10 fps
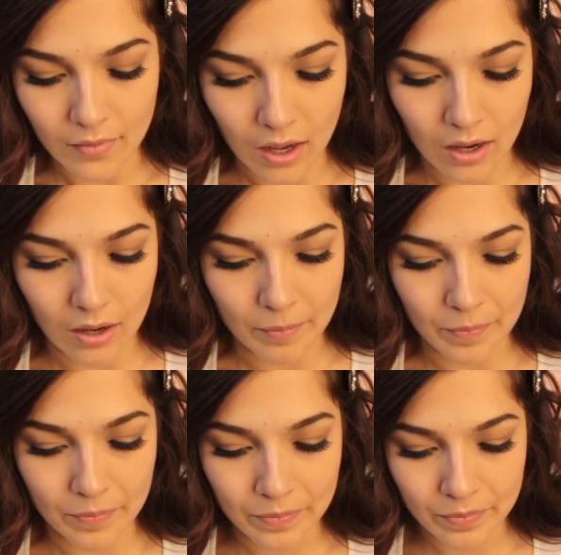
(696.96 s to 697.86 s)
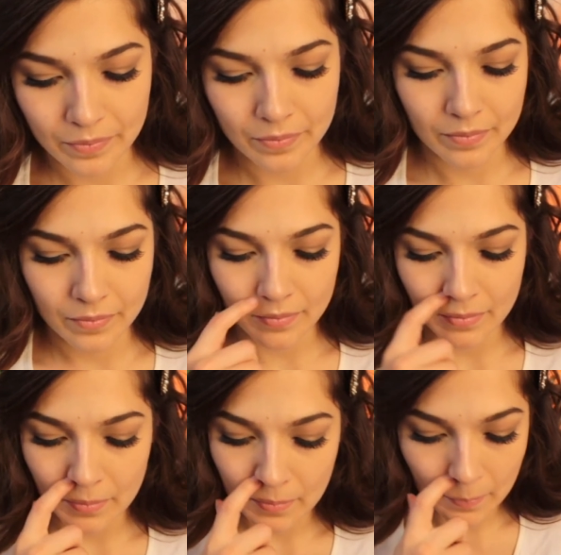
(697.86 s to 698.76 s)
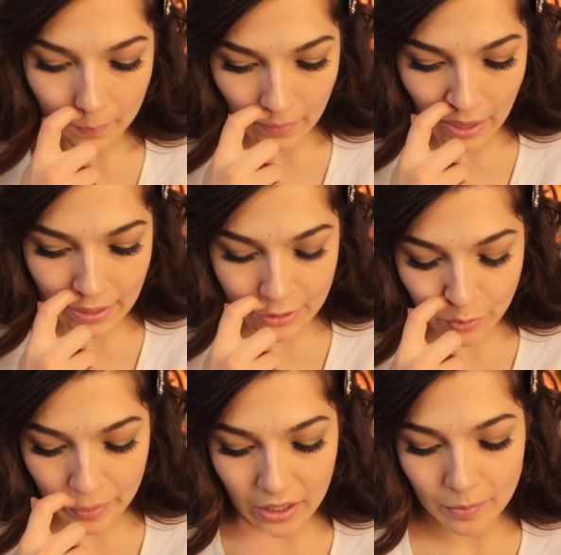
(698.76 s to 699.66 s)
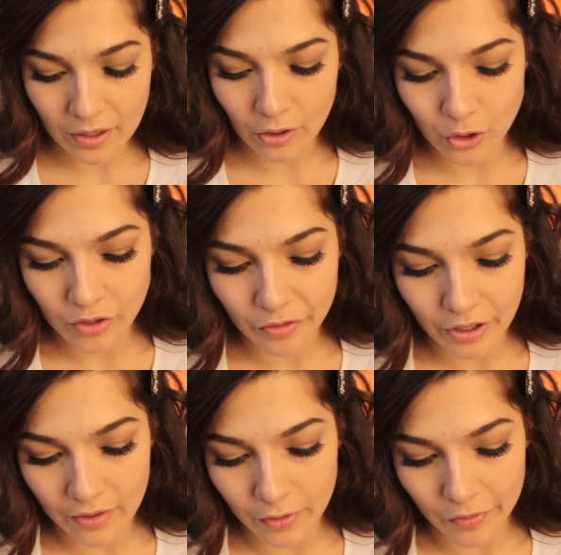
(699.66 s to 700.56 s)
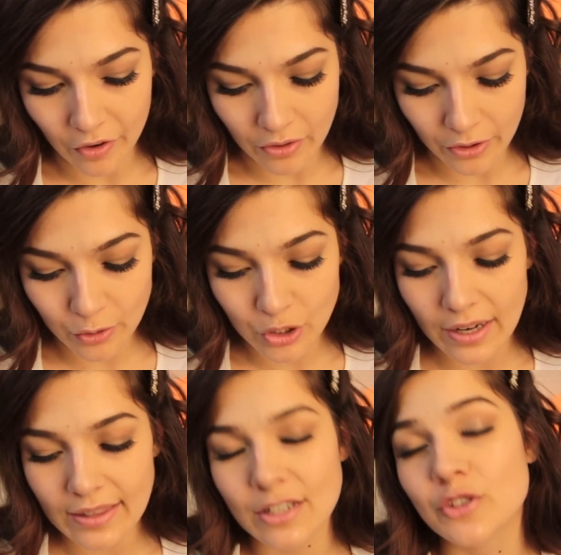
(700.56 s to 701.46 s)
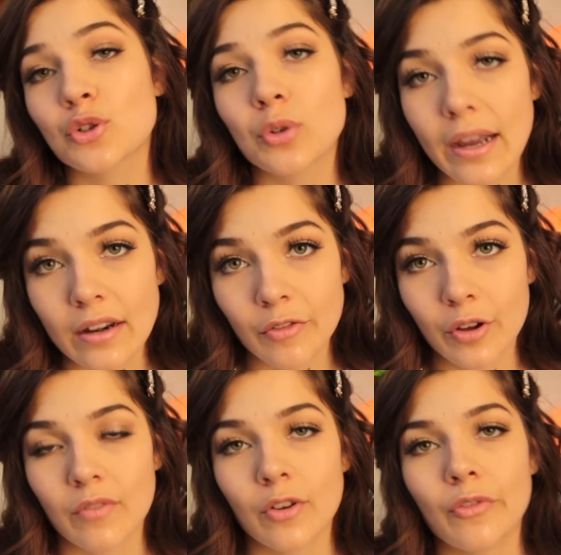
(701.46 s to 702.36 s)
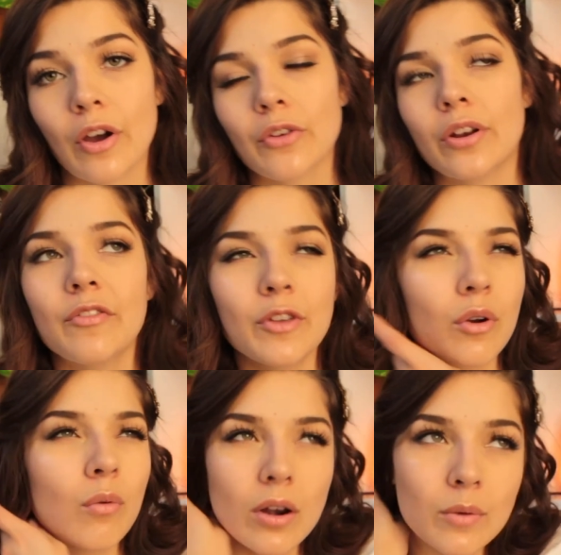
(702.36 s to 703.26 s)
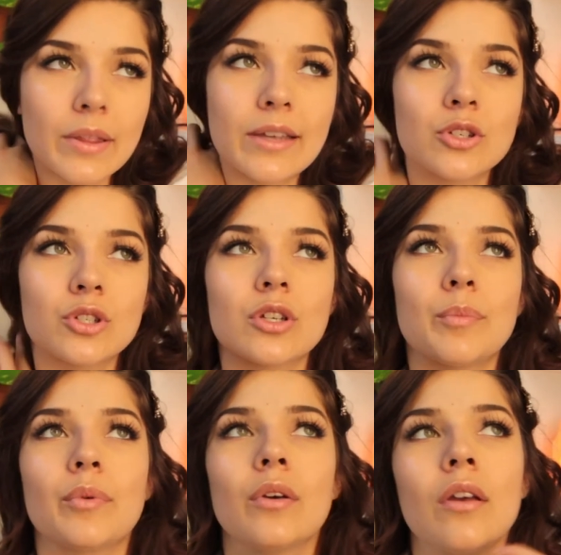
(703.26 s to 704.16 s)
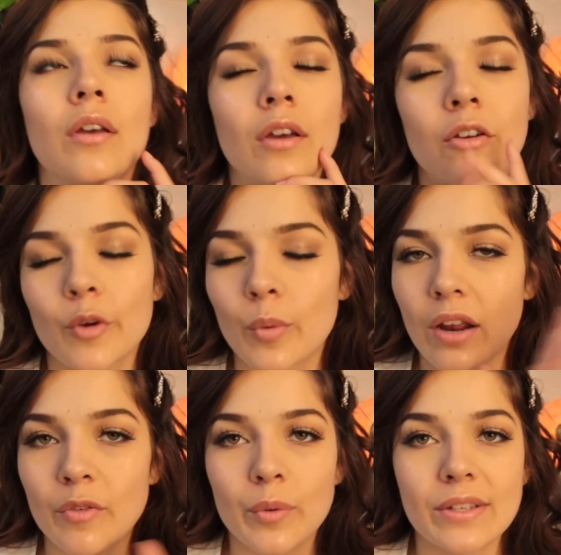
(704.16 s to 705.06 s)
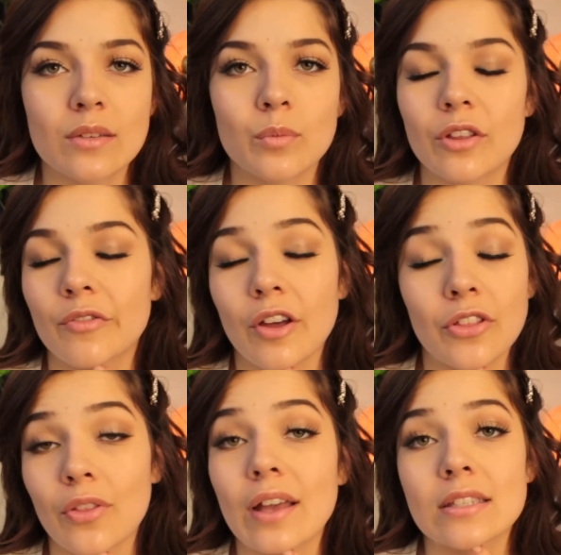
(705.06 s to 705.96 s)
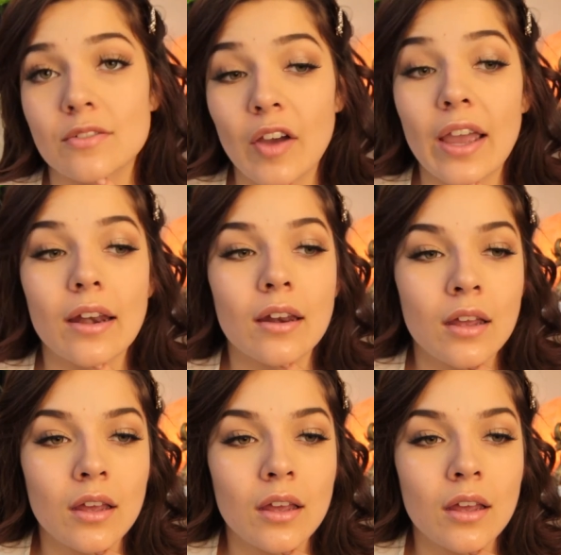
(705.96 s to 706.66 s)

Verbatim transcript: Um, and I do pick up that you should forgive your father. You should at least try to forgive your father. And if you don't want a relationship for whatever reason with your father, that's fine.